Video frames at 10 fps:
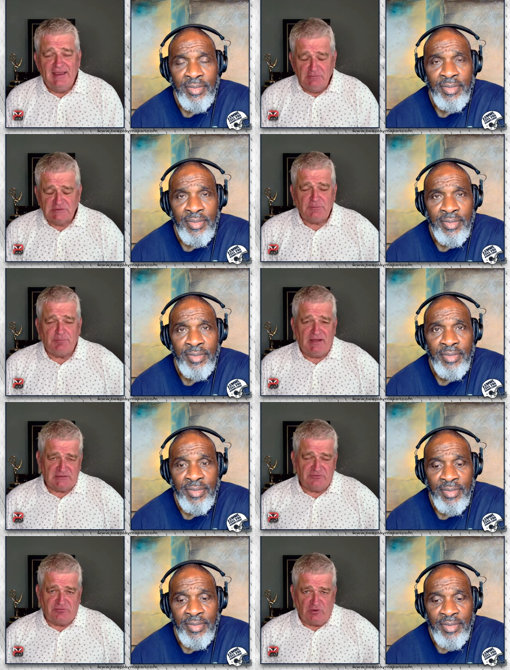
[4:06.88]
Speaker 1: he was about
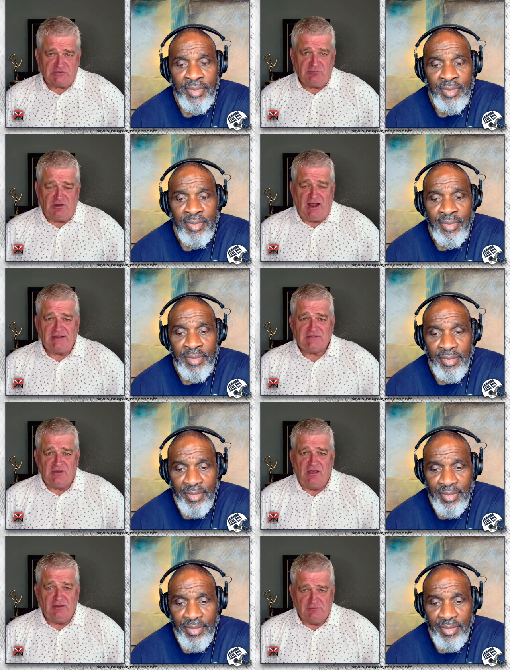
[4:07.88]
the first one I
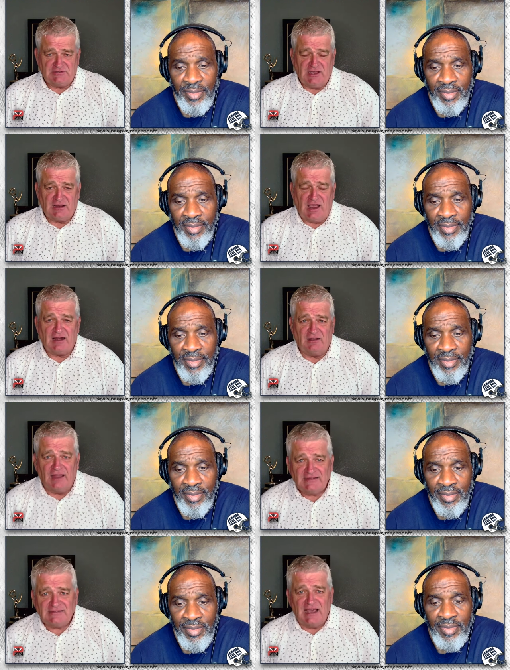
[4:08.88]
saw that was kind of
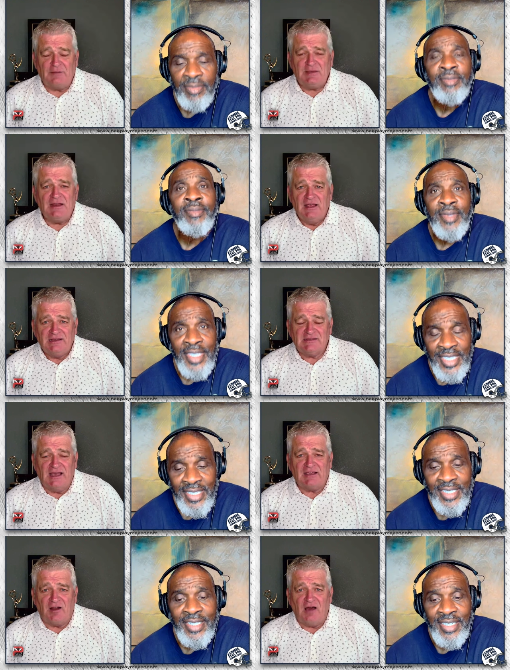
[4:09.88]
like that. I mean, he's
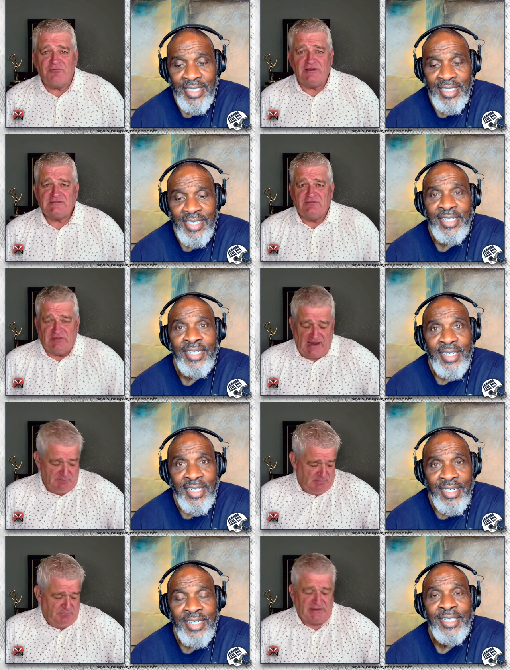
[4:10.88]
like an offensive
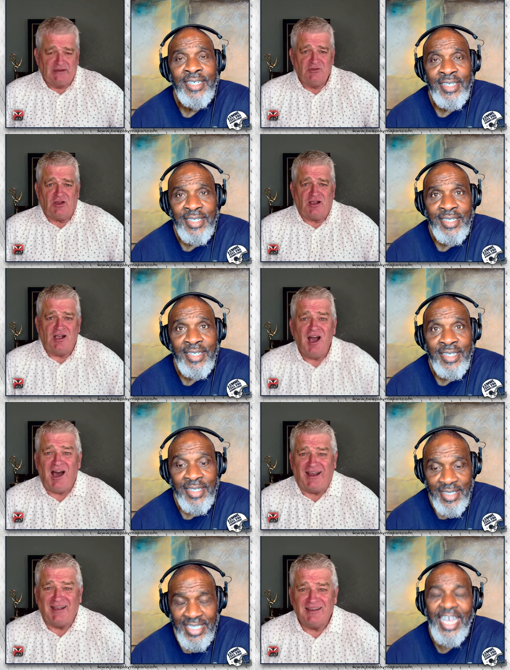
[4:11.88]
lineman, but he looked
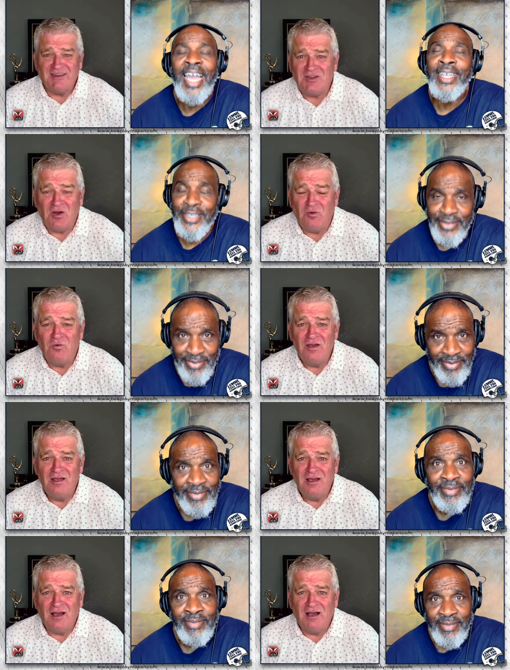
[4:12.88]
cut,
Speaker 2: yes. you know?
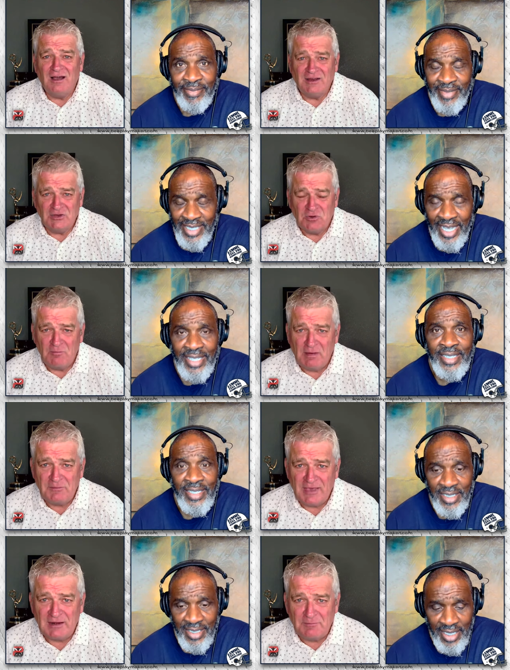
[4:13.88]
Speaker 1: You
Speaker 2: yes.
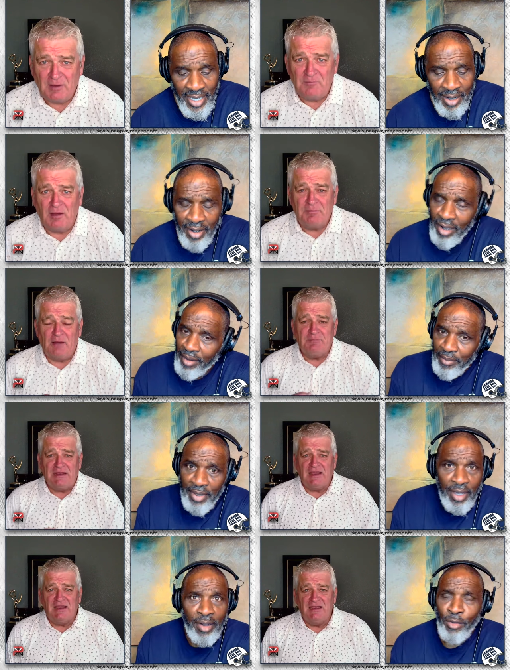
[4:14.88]
remember that yeah. about, uh, about
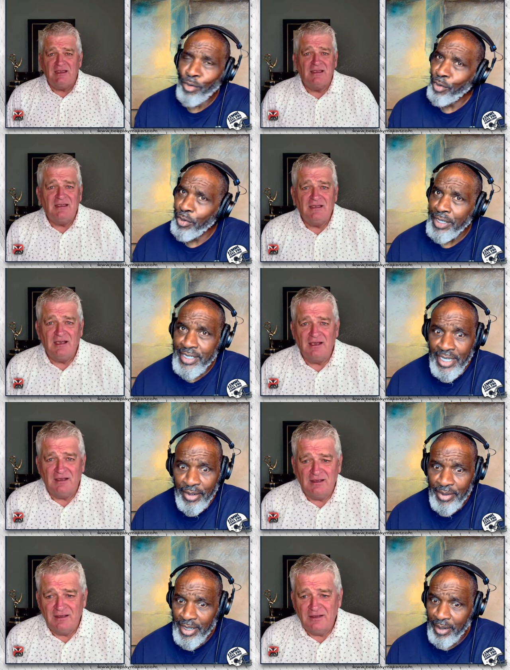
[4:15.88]
Big E? Ooh, and
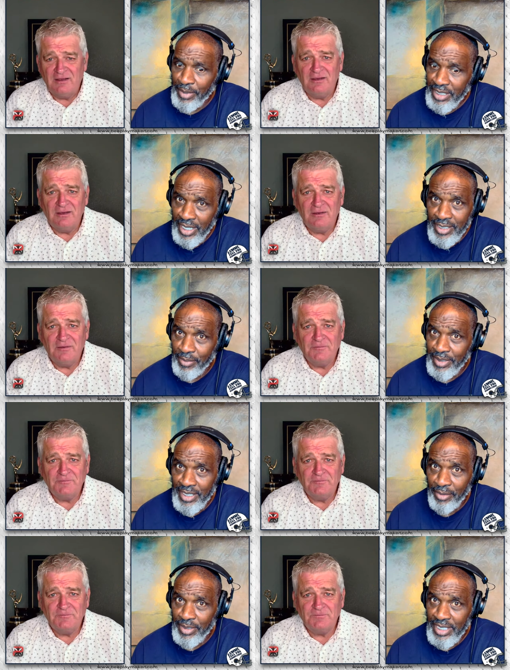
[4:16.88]
then, and I'm going to tell you something.
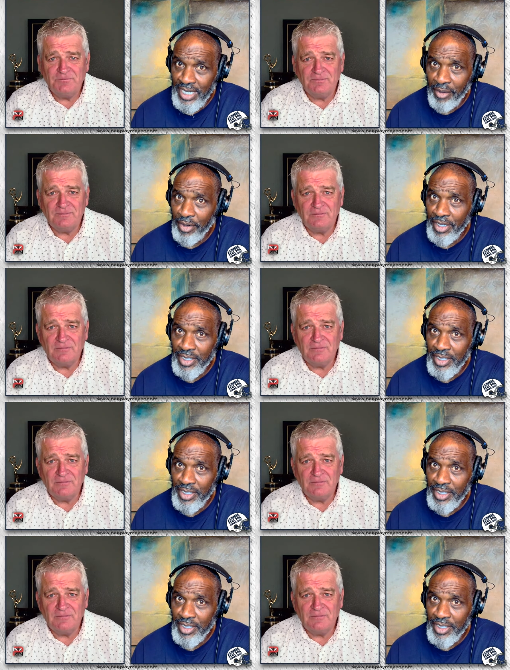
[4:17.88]
Then when Tyron